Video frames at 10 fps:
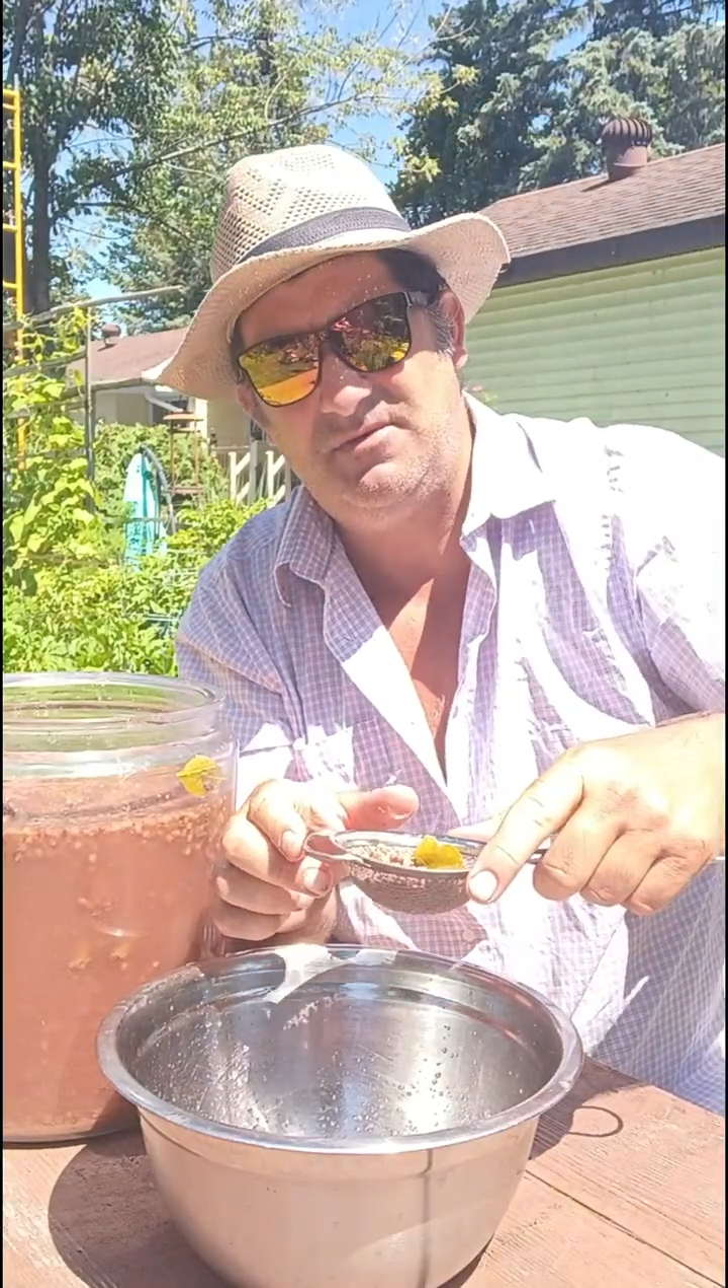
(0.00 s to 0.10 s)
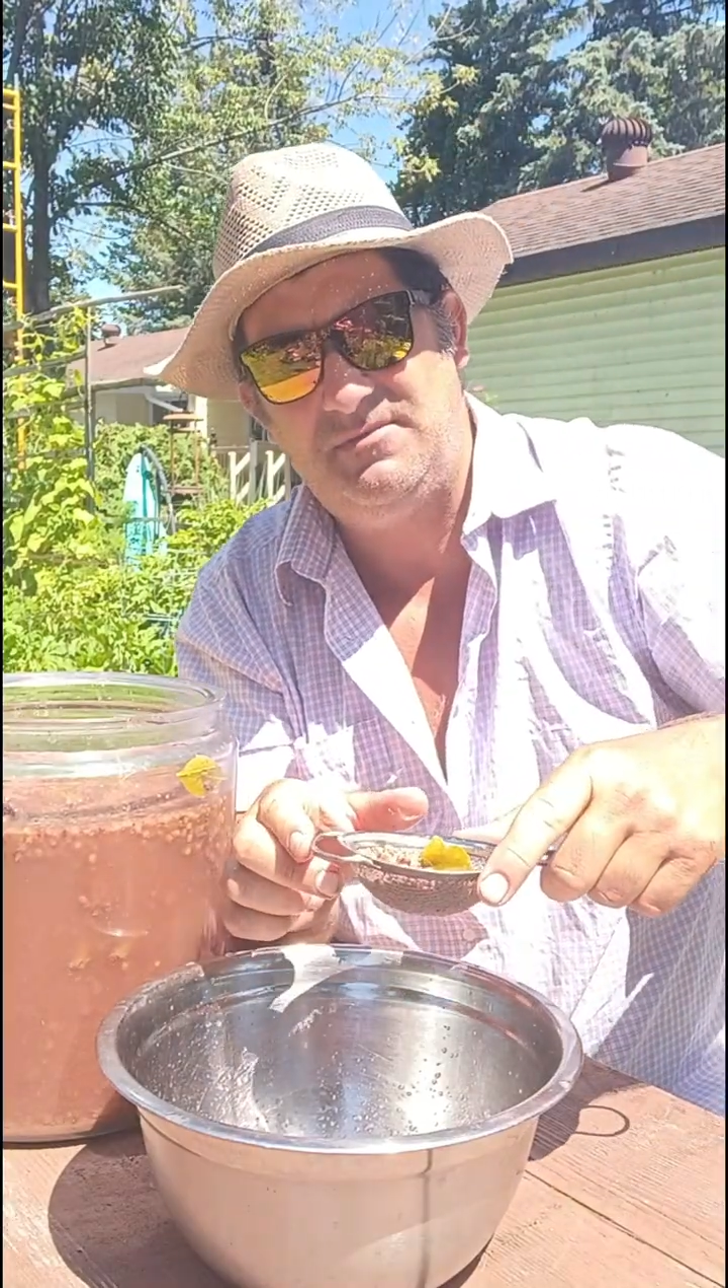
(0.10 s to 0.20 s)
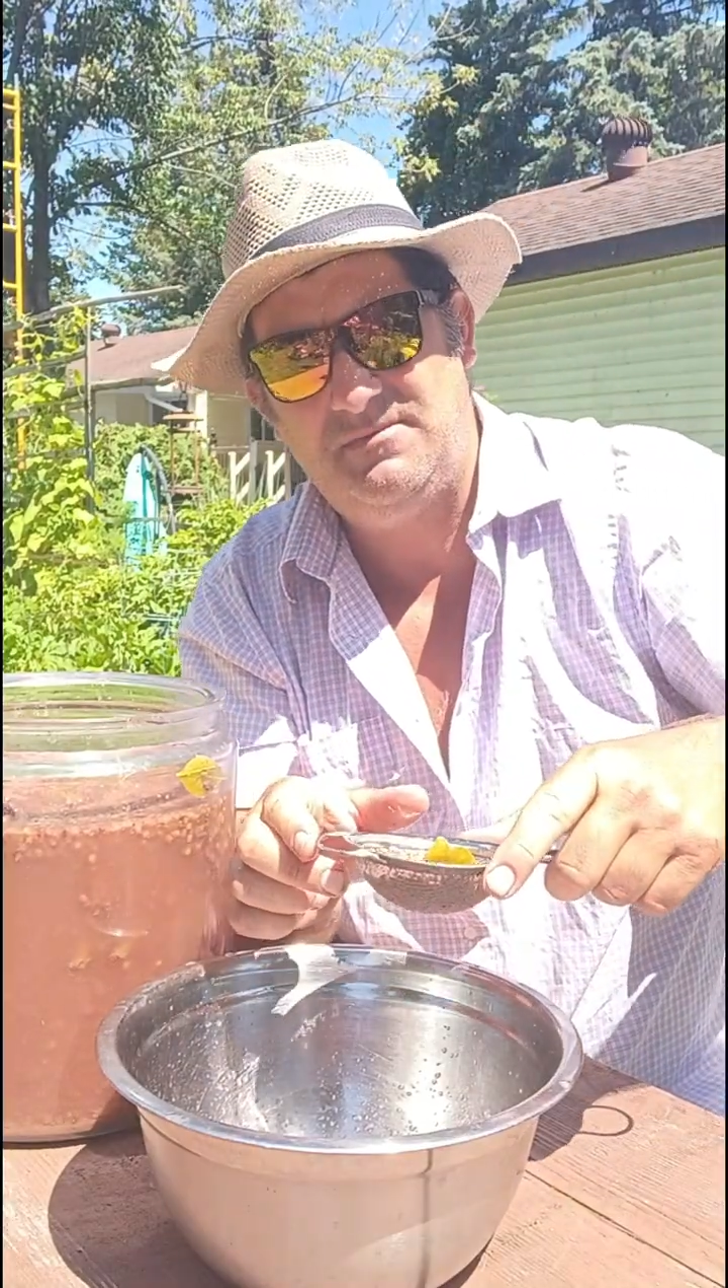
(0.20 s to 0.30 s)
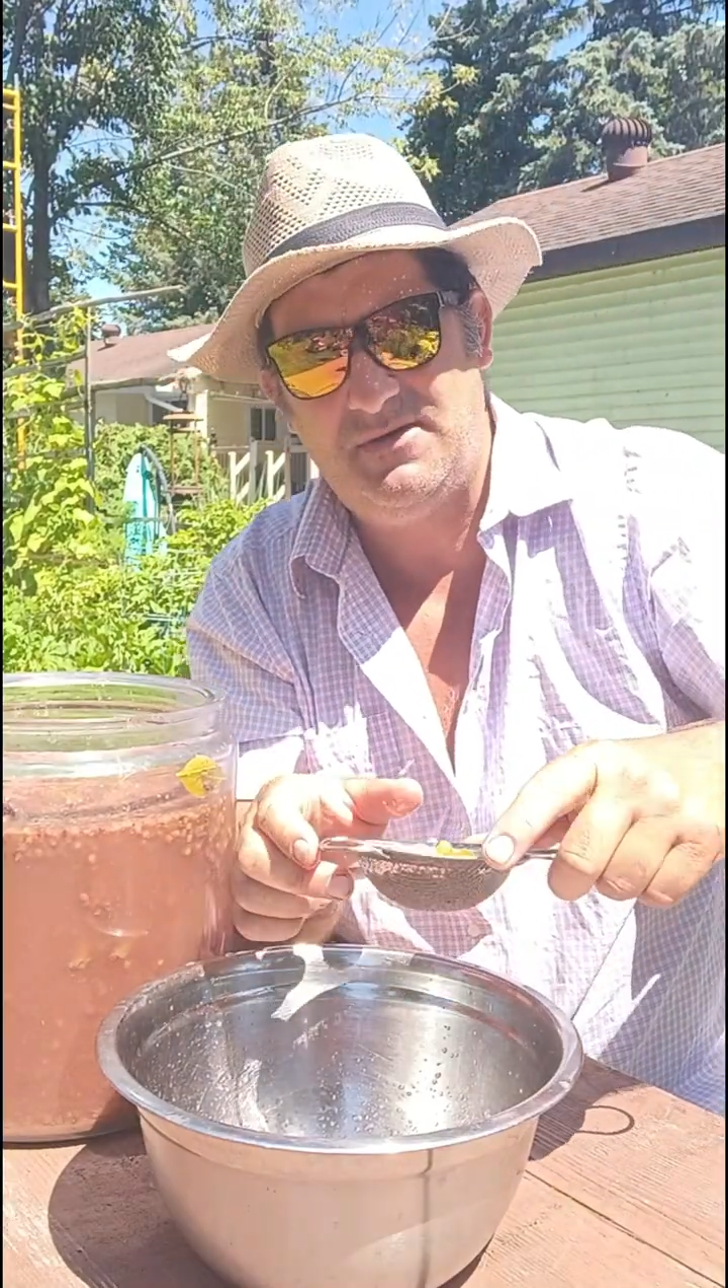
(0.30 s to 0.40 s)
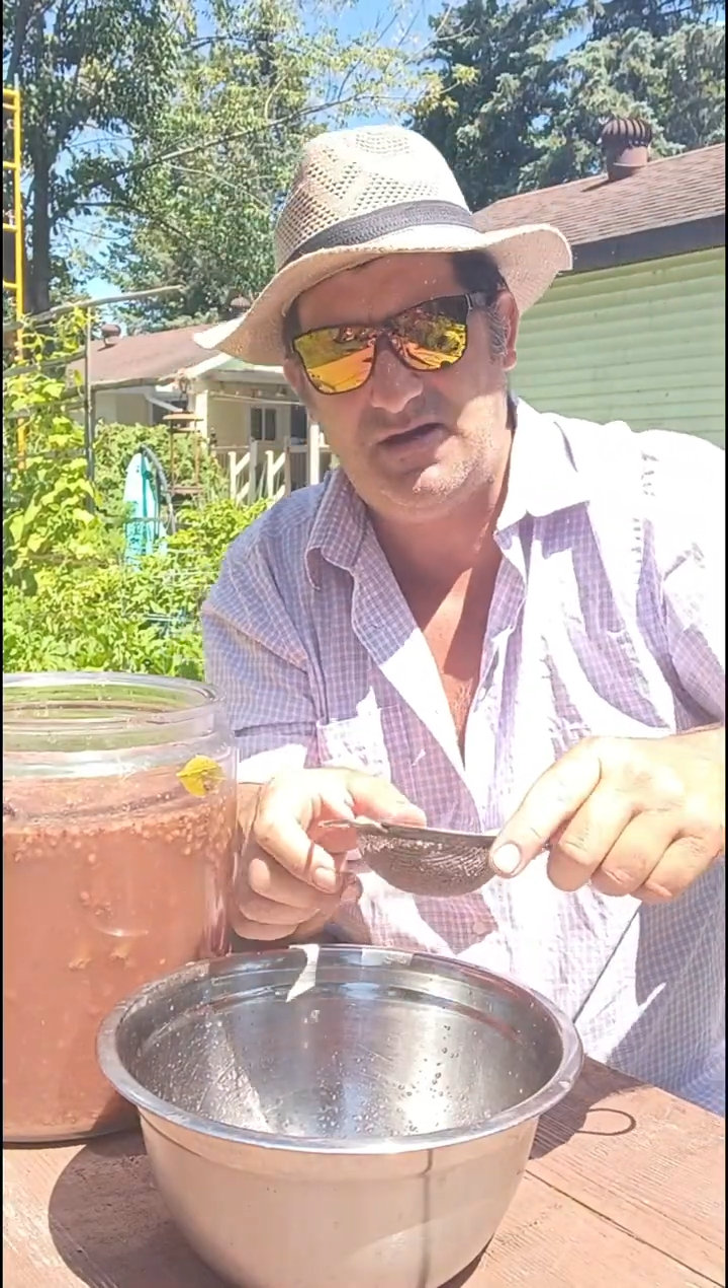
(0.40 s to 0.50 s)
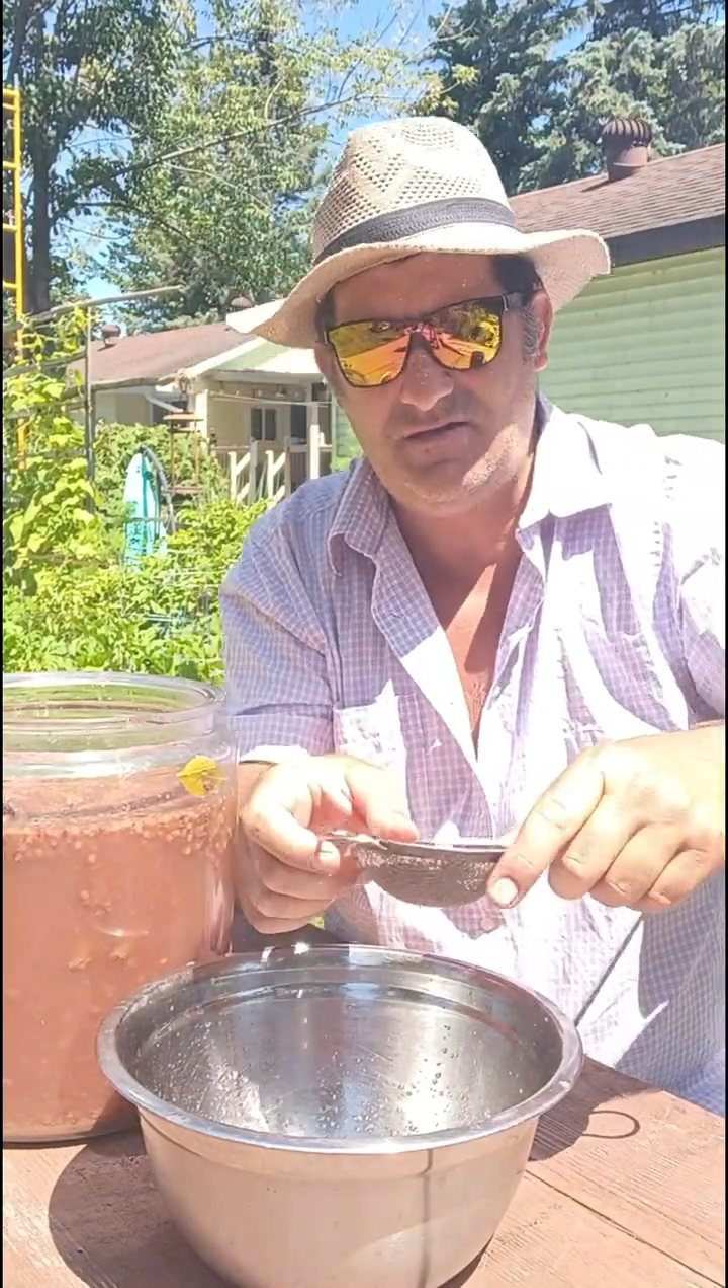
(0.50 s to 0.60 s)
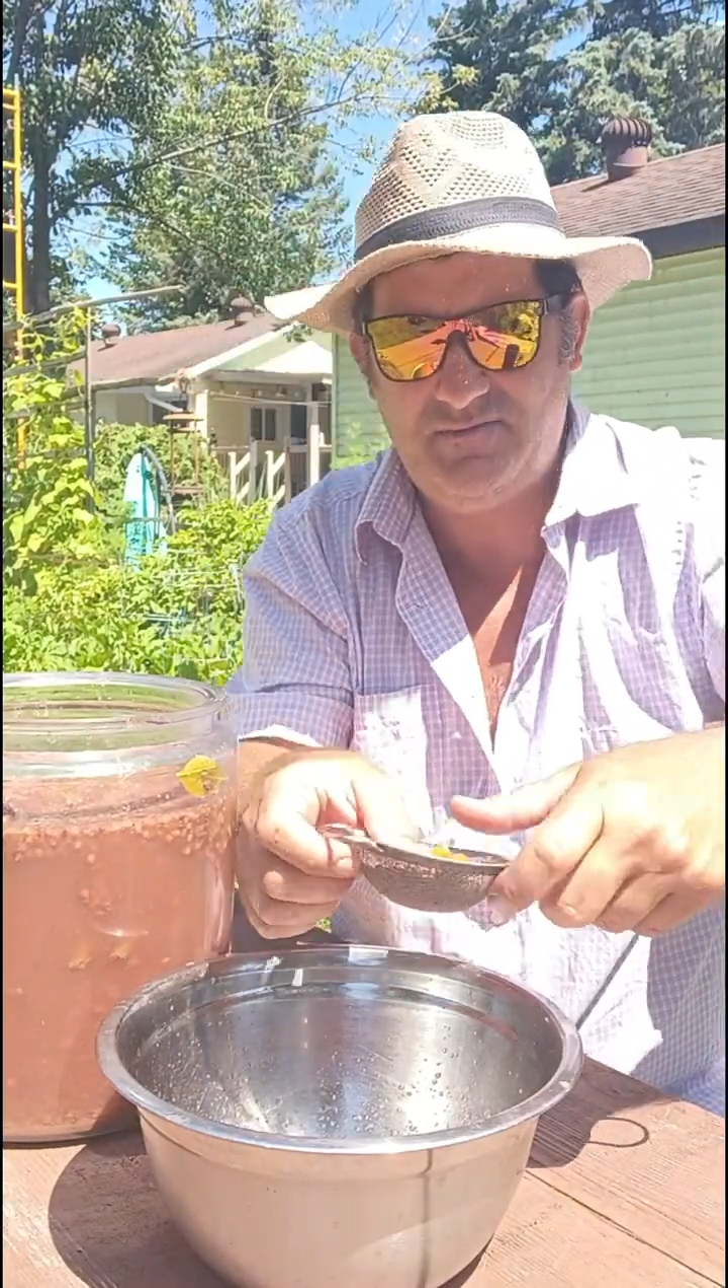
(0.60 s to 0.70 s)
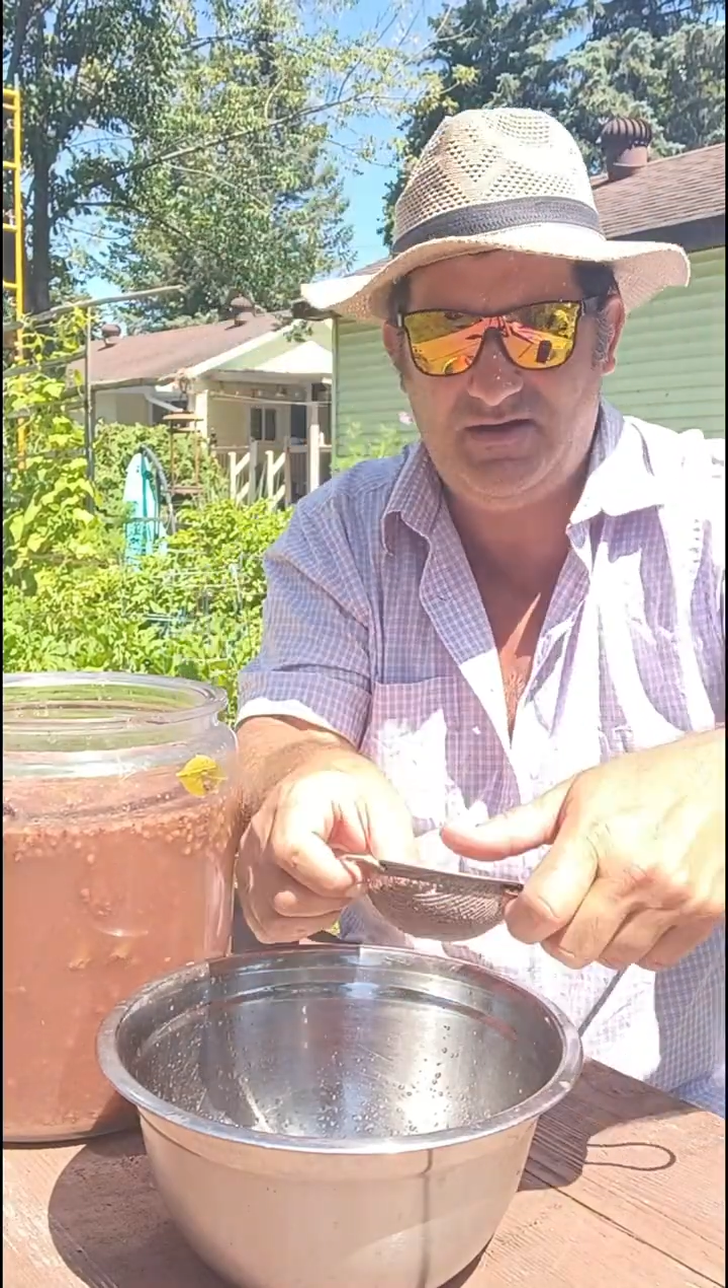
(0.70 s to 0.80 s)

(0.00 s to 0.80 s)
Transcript: it'd be better,